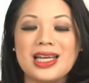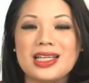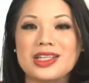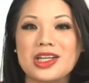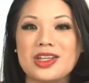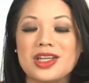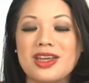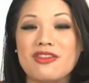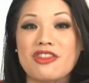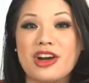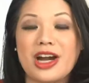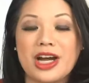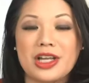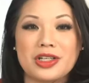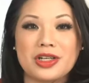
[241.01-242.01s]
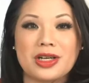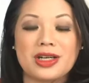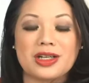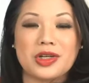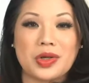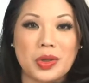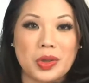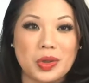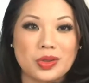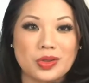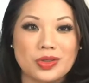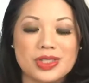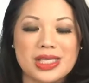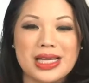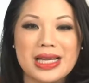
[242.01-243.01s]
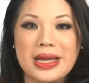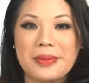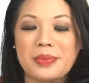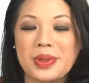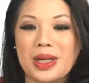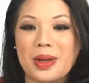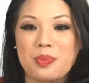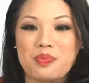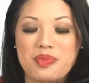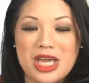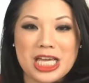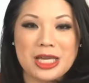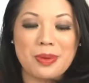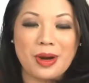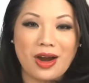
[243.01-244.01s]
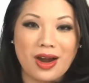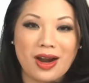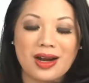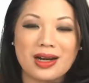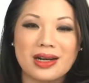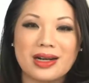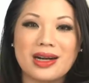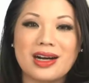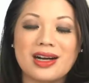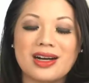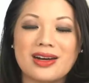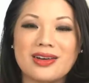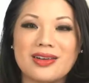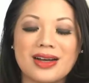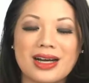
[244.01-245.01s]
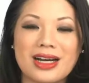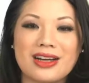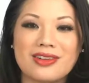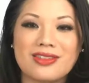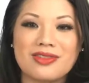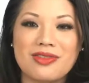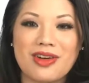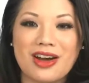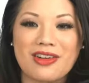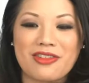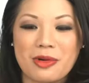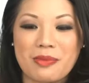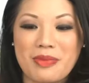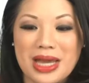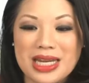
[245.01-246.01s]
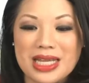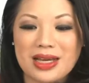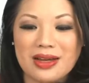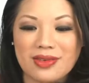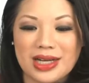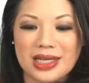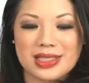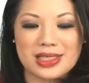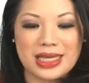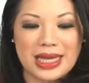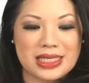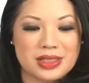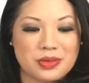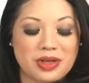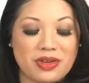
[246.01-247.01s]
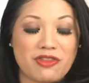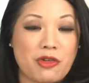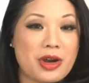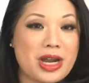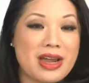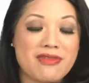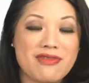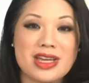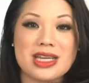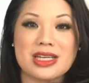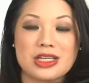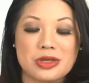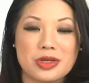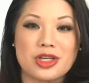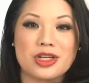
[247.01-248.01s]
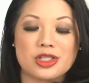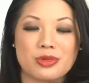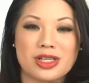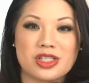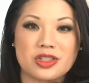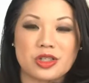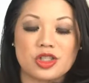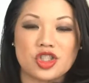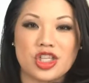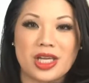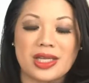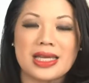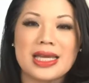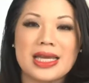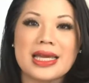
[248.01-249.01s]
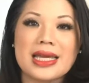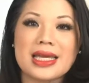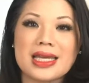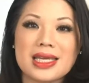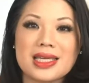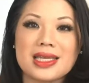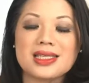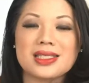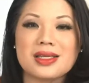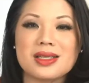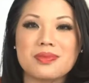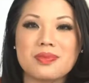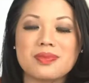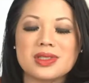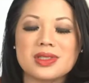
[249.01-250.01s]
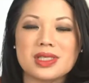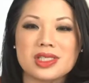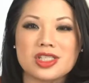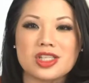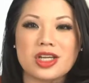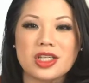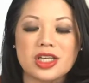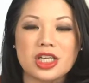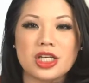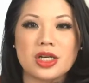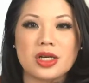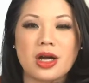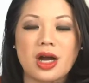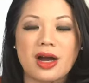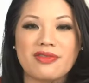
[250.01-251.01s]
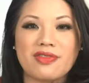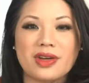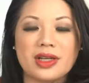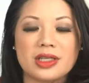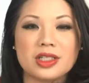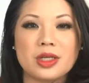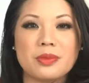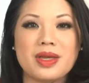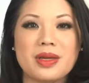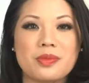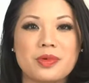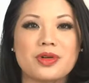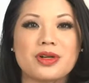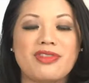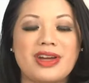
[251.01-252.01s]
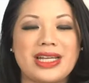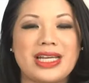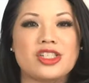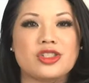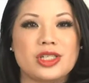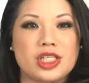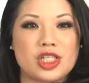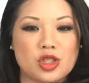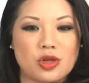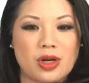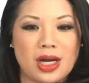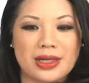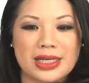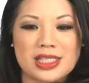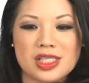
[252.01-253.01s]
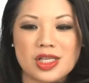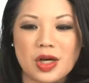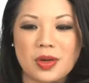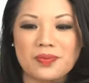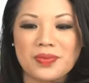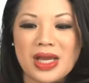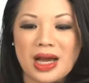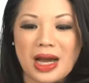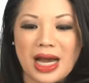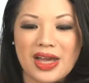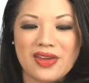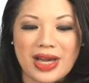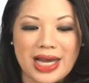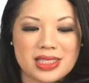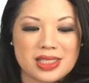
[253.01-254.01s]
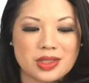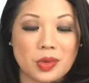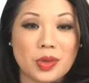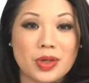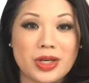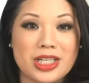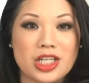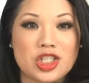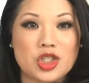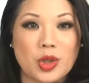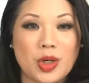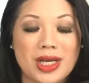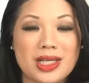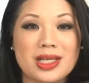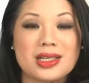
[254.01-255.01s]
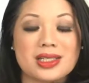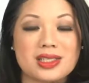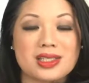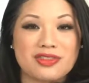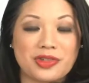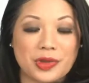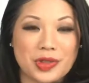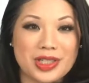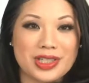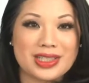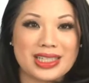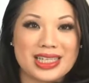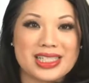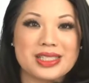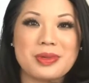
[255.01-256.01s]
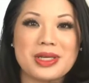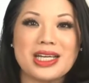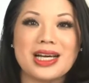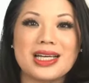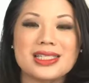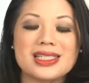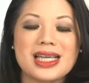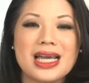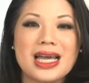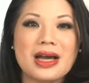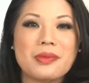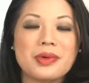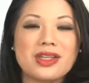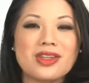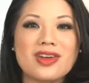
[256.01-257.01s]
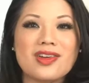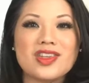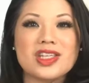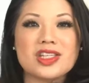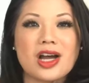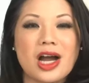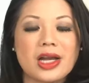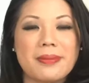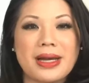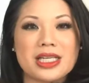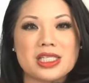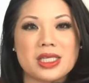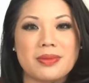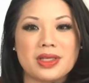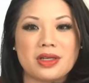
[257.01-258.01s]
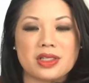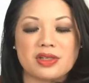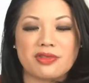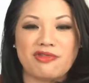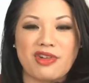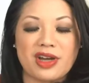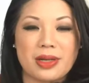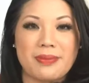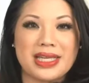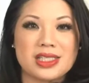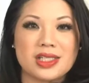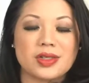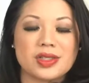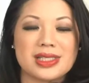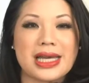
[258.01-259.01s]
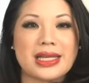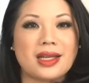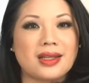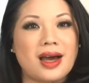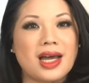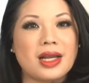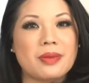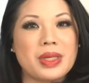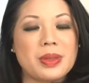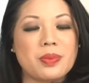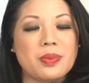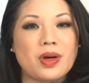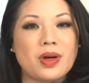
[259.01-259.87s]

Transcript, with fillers: they're looking for other goals. But a big part of, of, of uh, for many of us, as for every New Year's resolution is to, to start the year off a little bit more financially strong. And so I've asked Lorie to join us for this because we love to talk about some of those fundamentals that a lot of people are